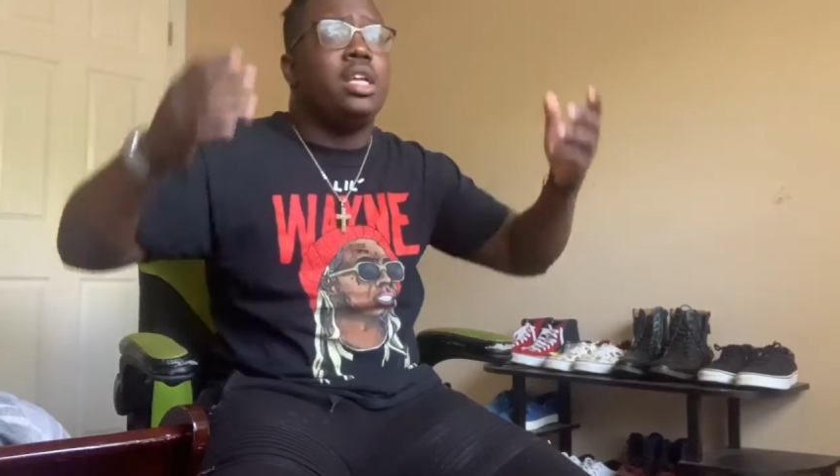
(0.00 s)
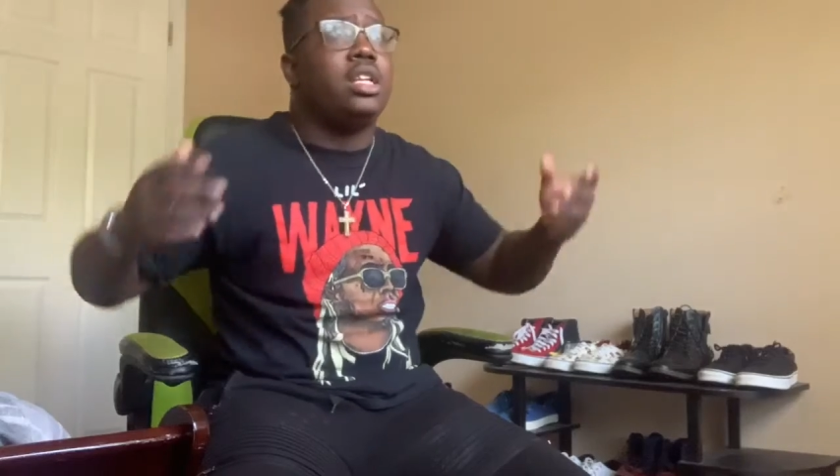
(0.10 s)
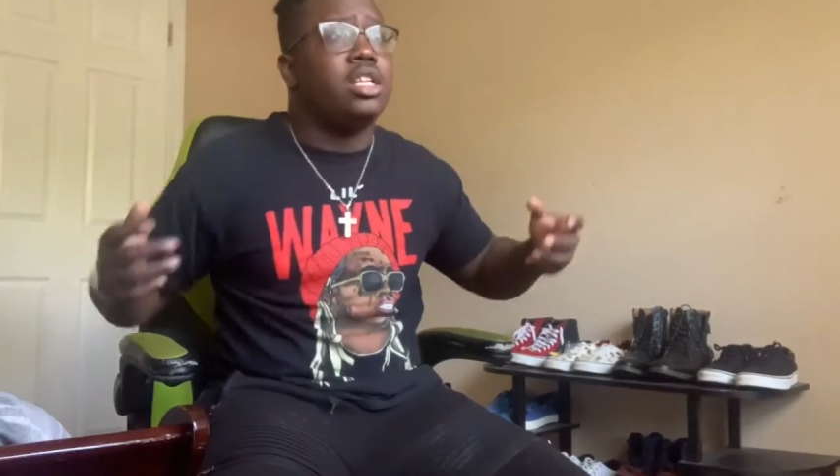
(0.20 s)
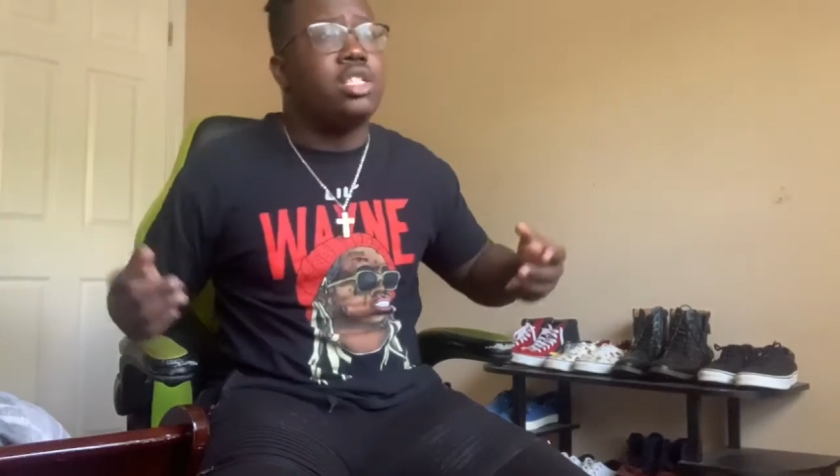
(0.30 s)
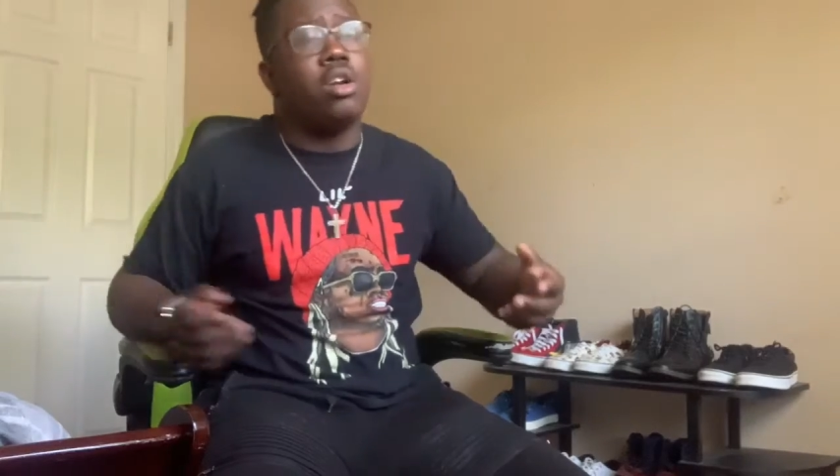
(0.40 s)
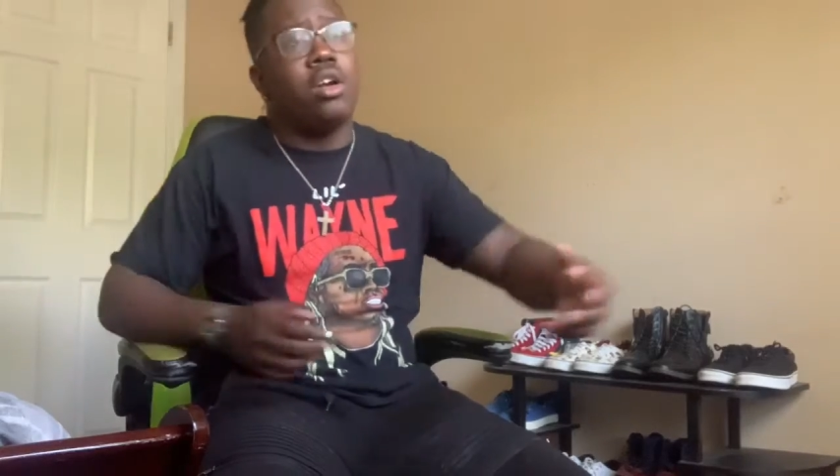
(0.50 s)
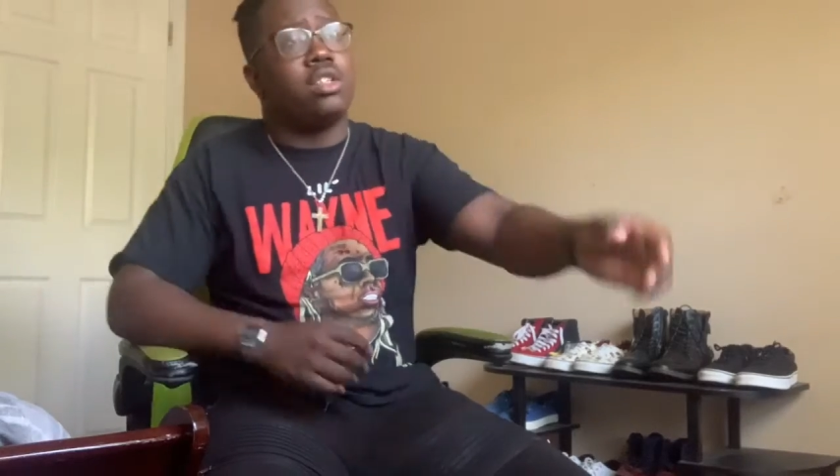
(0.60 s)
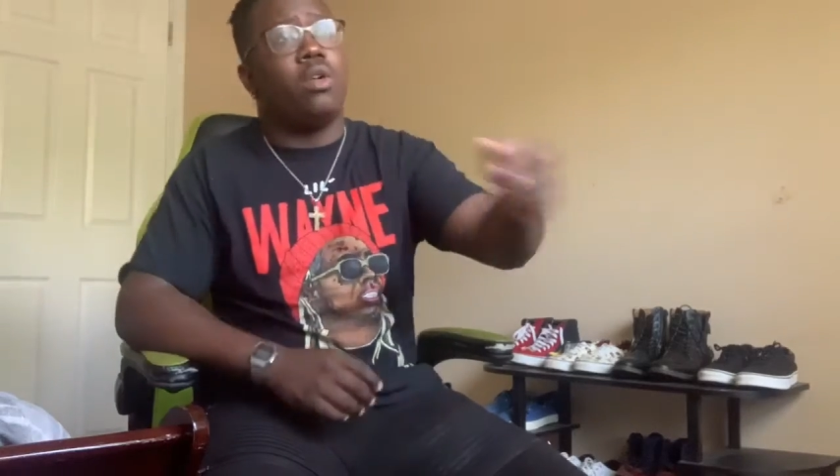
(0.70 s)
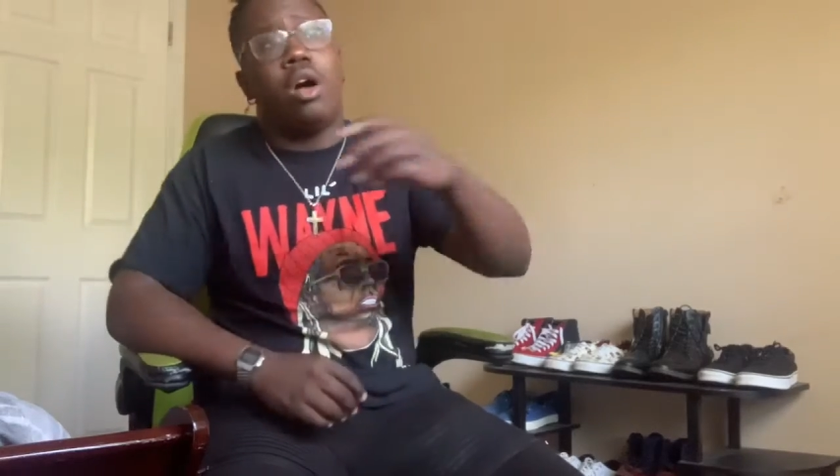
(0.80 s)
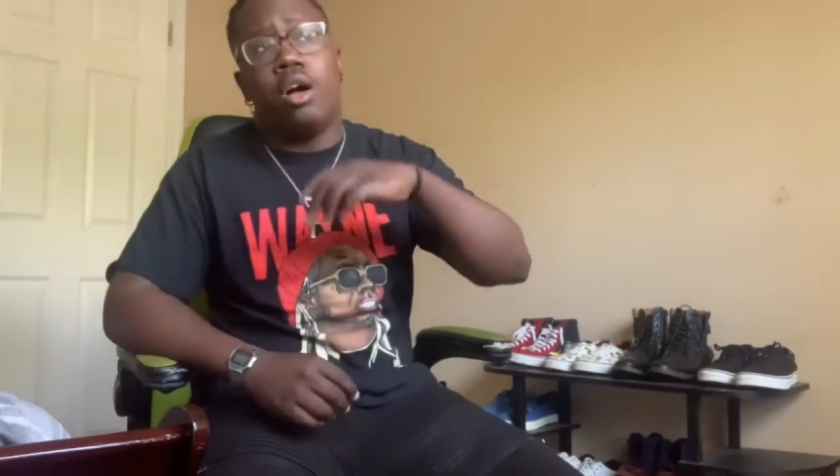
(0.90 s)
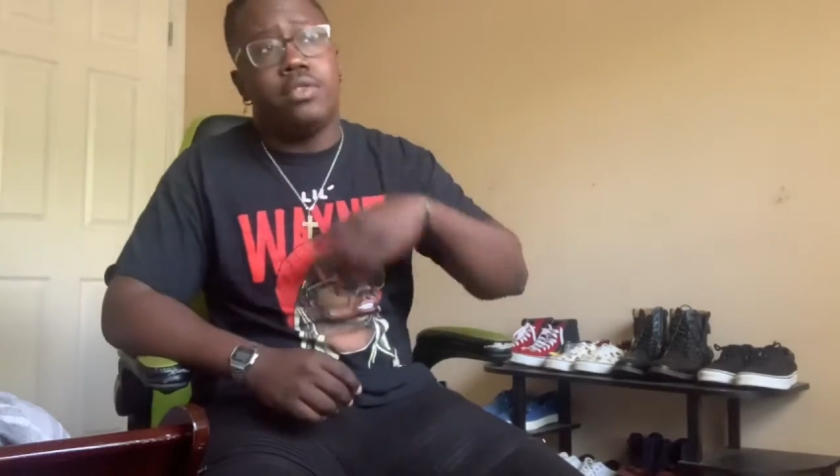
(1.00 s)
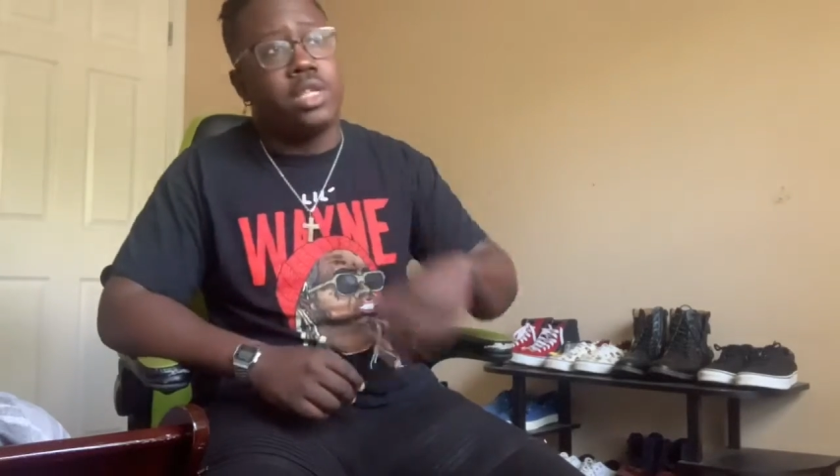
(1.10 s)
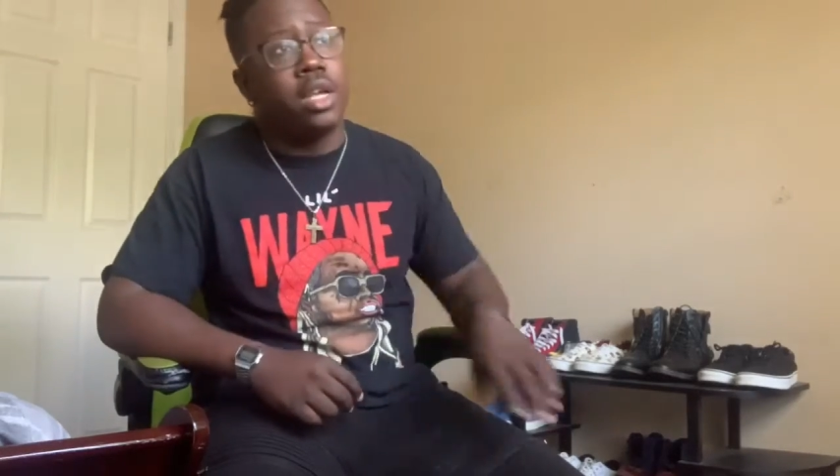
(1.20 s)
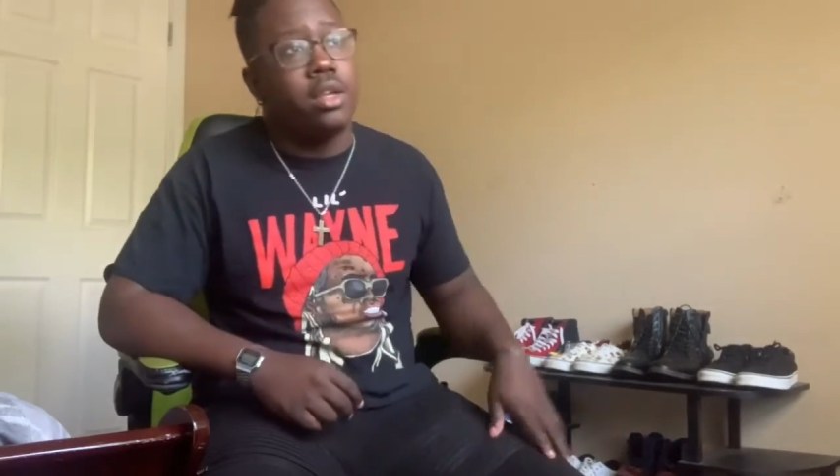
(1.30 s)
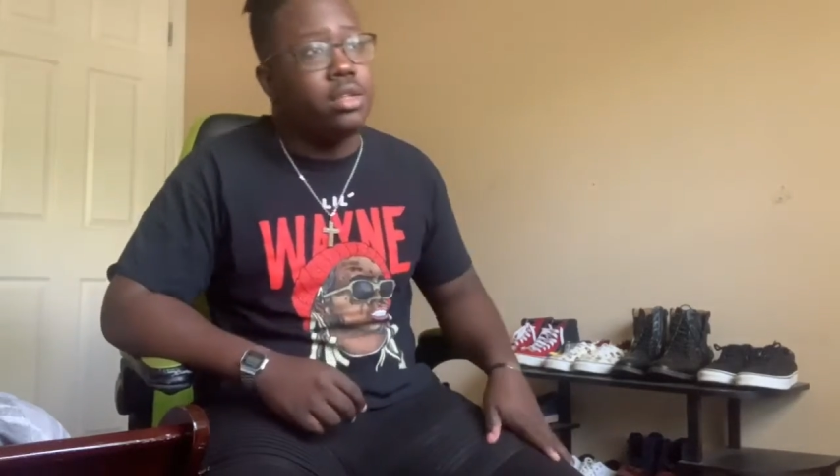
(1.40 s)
The sauce on Offset